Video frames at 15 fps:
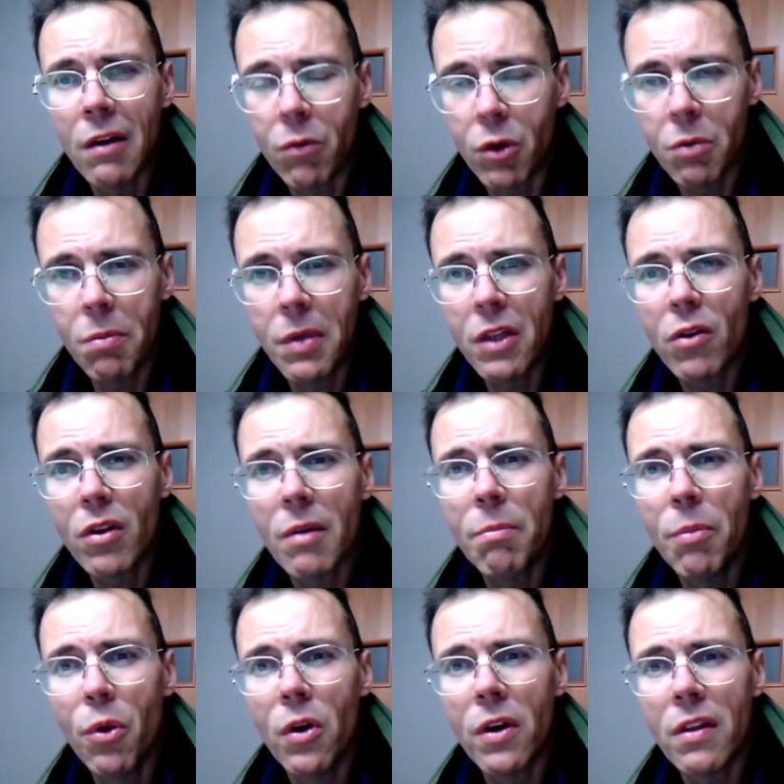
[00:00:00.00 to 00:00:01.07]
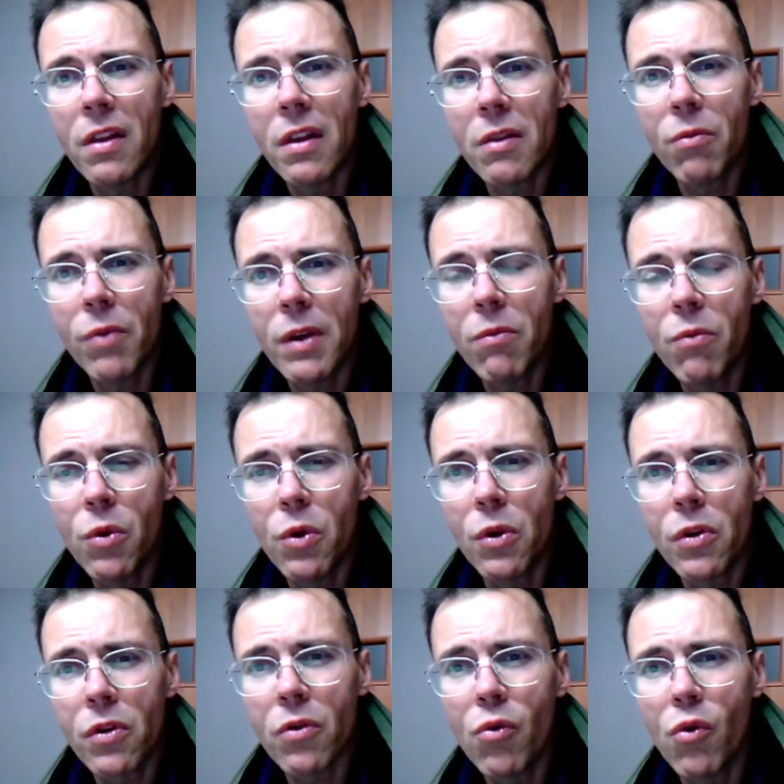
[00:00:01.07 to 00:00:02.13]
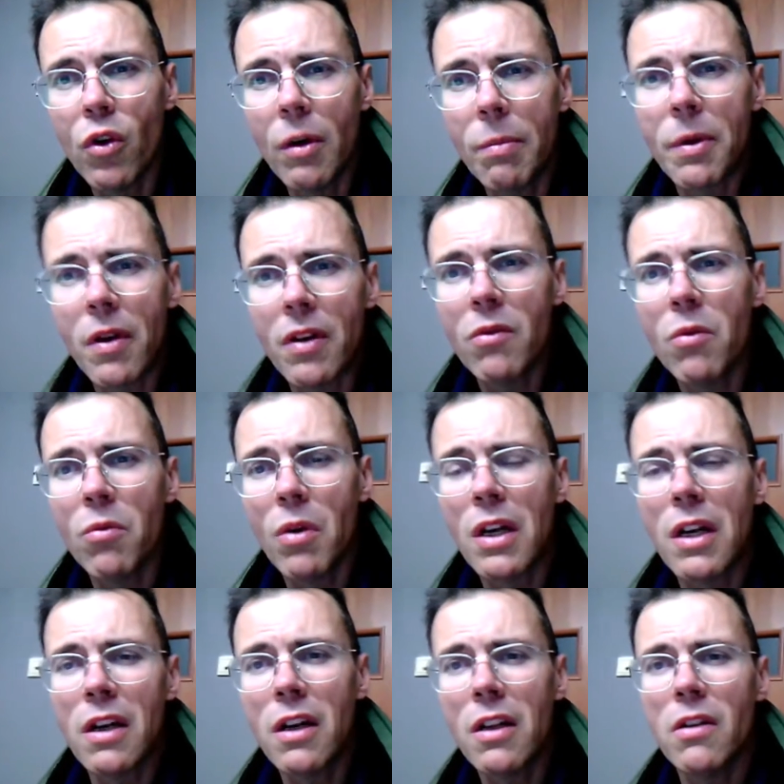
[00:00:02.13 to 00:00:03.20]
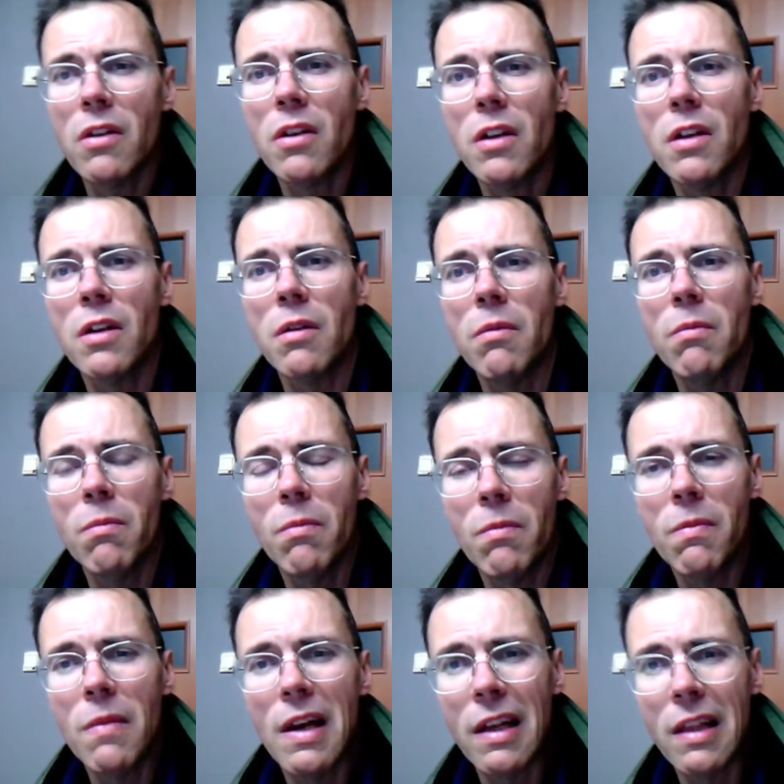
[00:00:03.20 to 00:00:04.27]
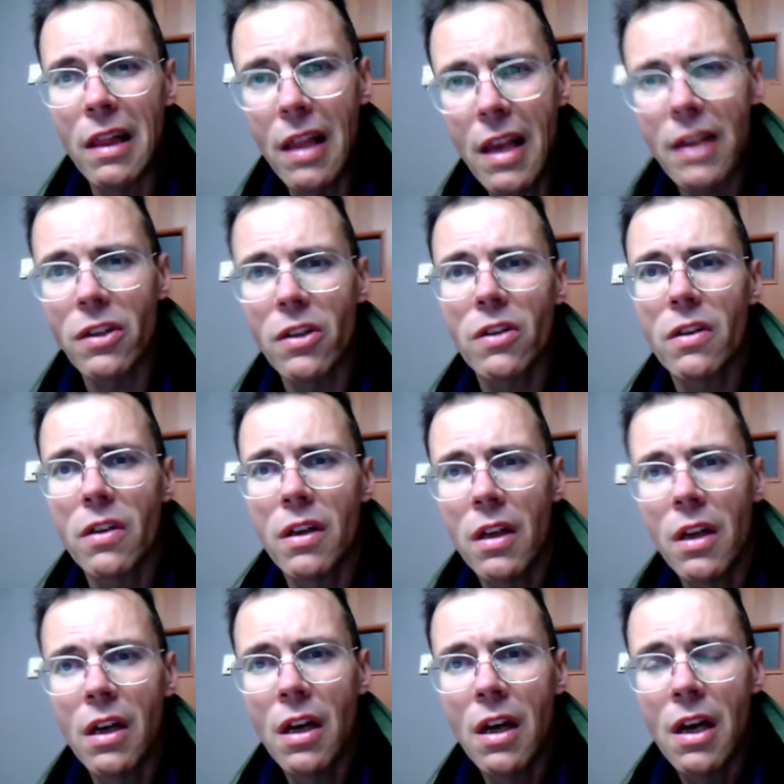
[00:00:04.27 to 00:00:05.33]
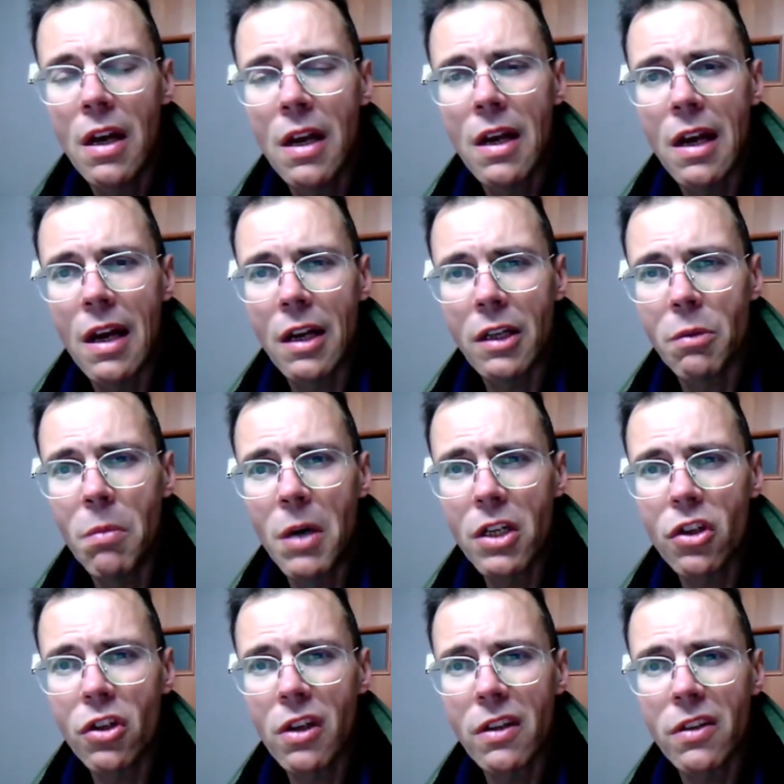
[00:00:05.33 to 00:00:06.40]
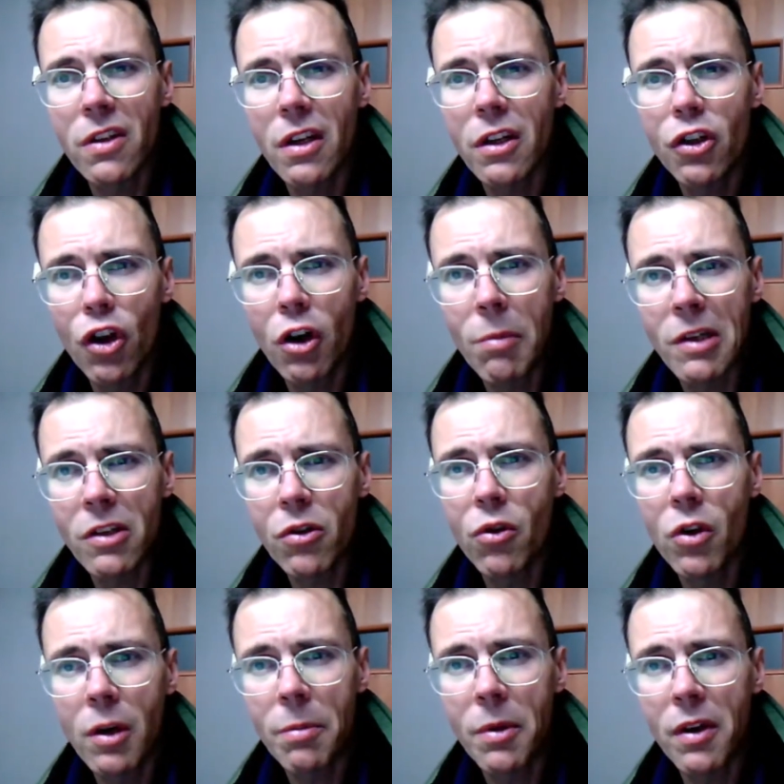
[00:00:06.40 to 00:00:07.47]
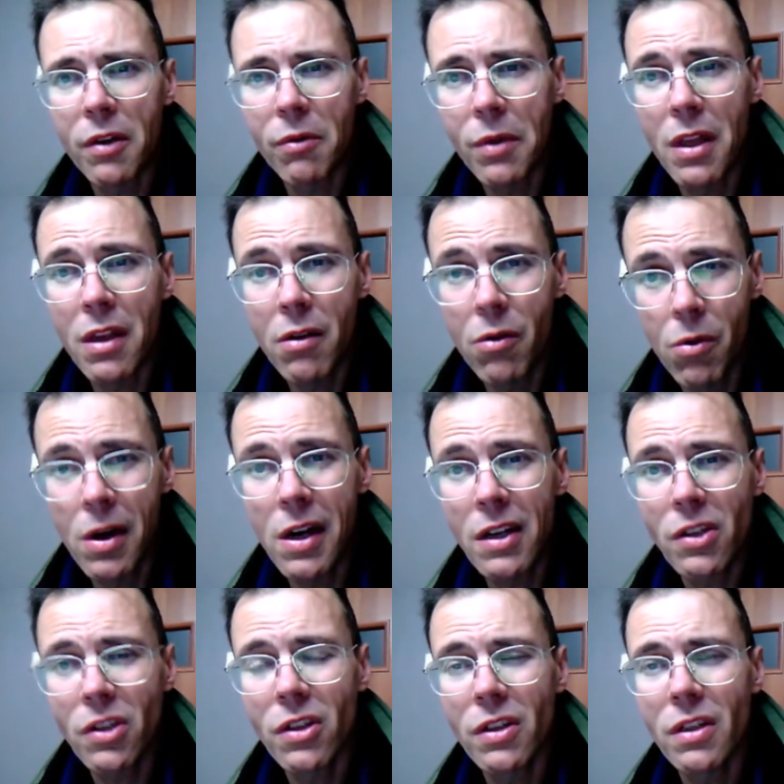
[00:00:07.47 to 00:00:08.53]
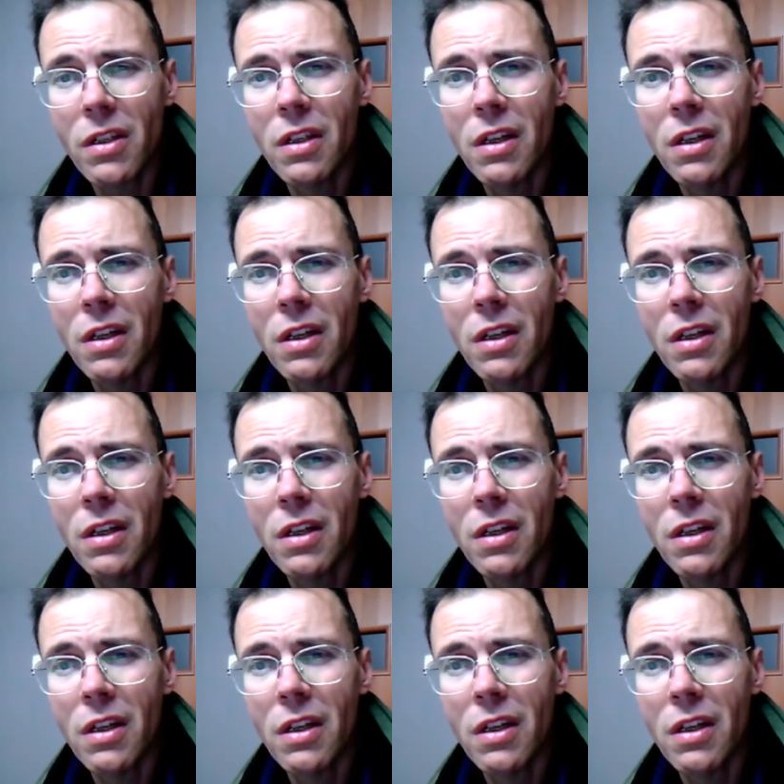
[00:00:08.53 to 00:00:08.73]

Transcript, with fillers: would be to the point that we would cooperate with one another at least as much as, let's say, Germans cooperate with the US